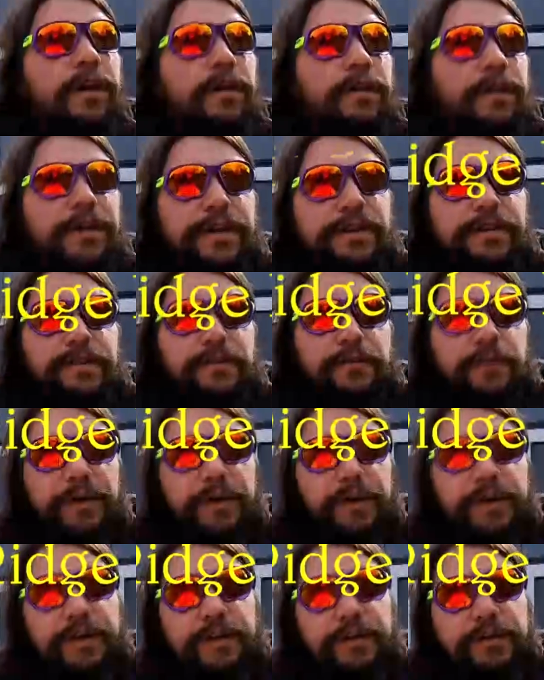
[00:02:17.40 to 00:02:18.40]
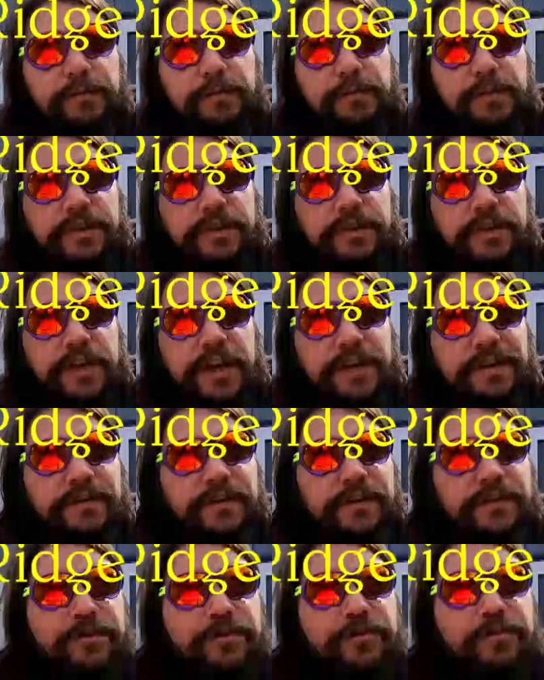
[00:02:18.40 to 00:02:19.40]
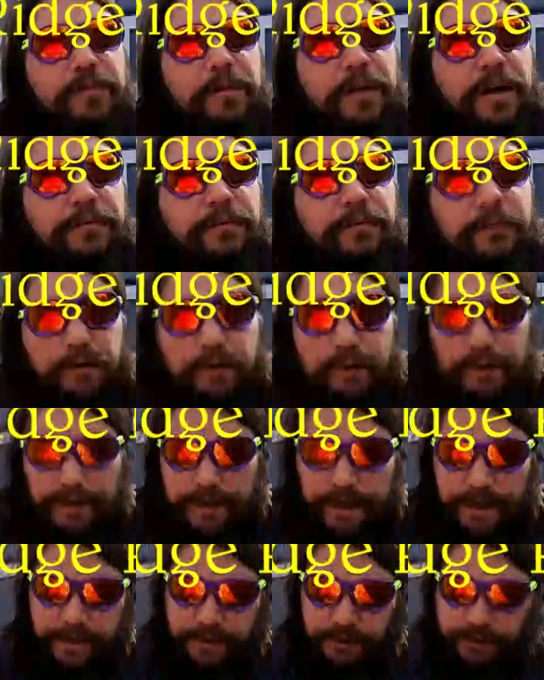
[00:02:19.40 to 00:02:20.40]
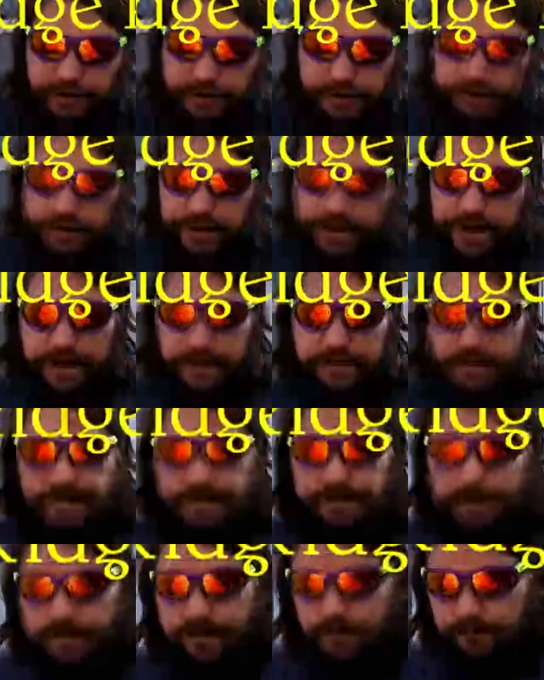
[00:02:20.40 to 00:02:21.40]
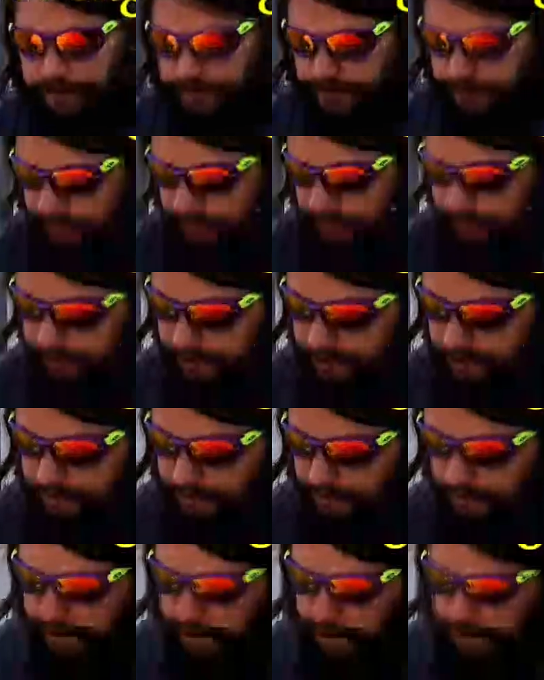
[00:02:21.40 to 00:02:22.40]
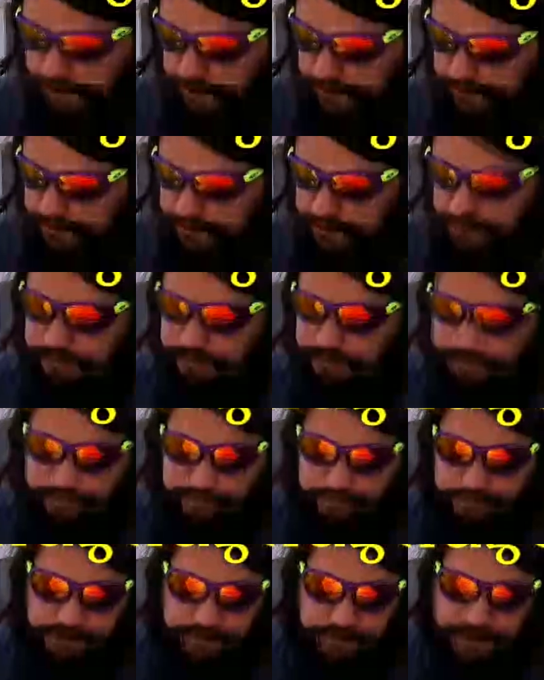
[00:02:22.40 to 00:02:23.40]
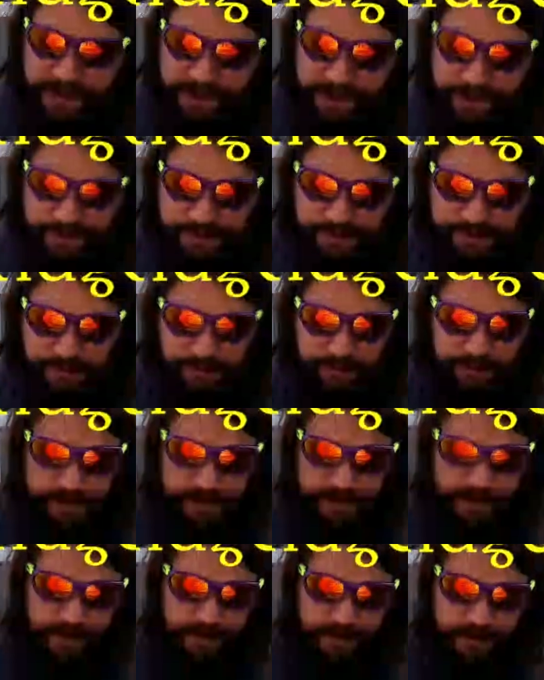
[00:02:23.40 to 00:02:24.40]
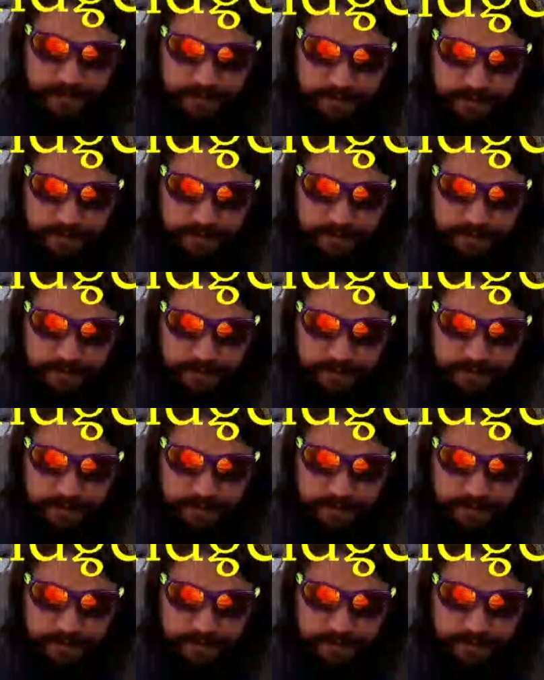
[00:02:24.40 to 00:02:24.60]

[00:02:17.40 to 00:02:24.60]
Alright, so we're going to be shaving the 2x4 on the edge, okay? Let's start with let's get a mark here. Let's make up a story here.